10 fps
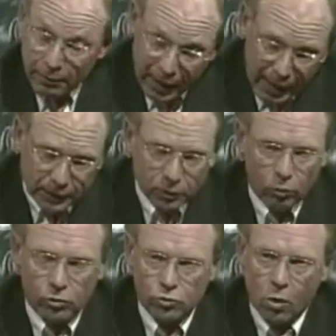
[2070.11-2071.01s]
Like I
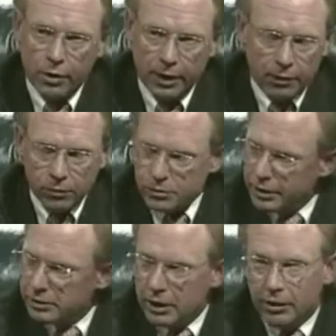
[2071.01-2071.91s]
told the squad, and I know this
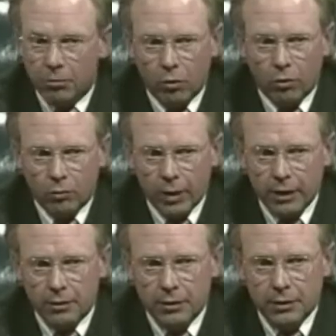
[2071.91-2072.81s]
sounds like a broken
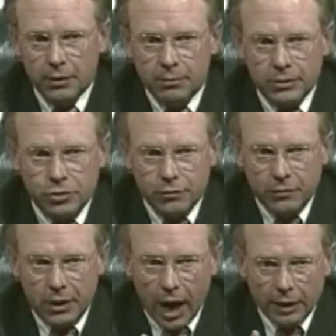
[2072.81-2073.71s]
record, but
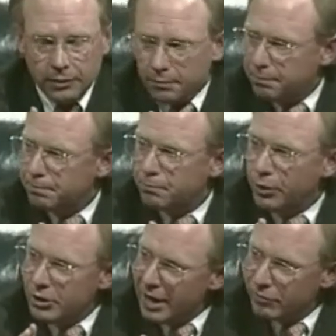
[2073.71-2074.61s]
you've got to,
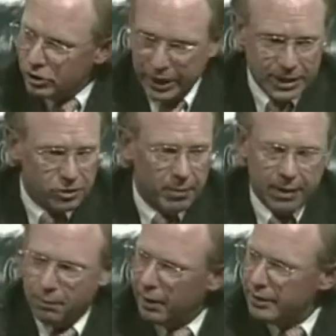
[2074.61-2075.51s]
when you have a chance to
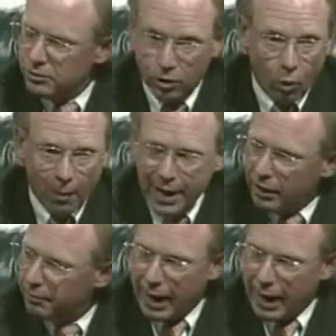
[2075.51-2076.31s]
make plays, go make them.